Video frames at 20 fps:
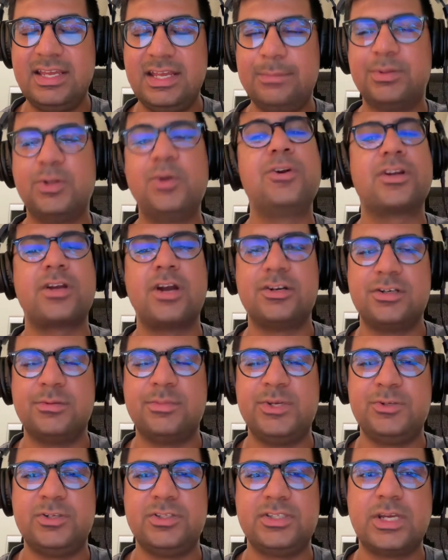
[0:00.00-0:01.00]
employer
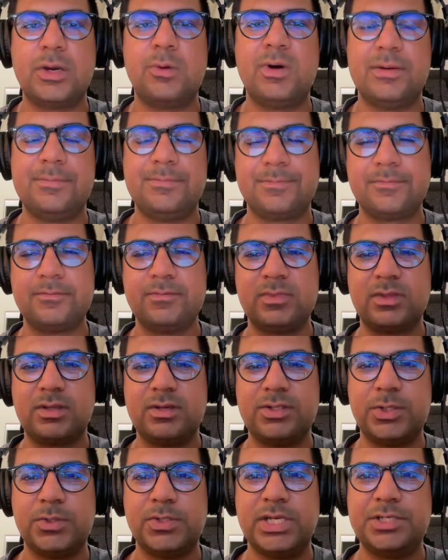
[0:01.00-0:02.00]
contributions go up.
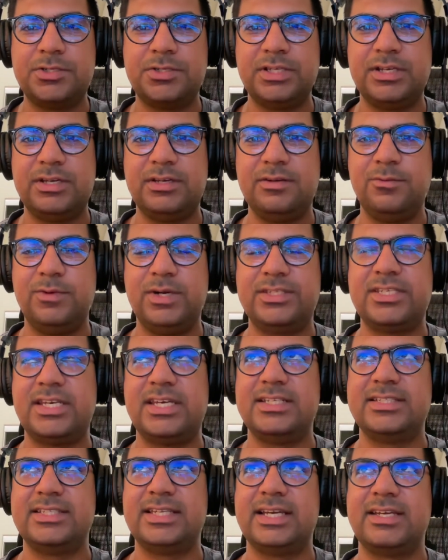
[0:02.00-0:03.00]
So essentially what it's
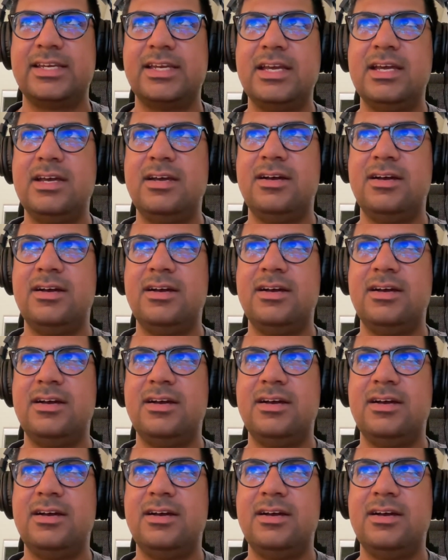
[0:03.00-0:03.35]
saying is like,